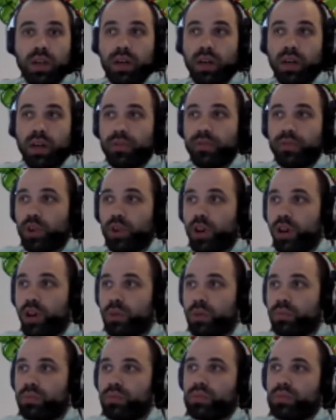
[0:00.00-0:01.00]

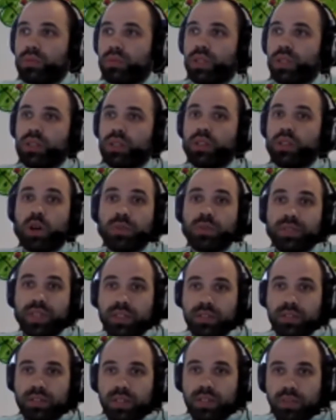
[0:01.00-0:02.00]
from low
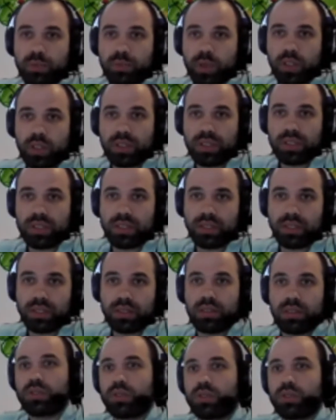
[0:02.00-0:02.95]
integrity level processes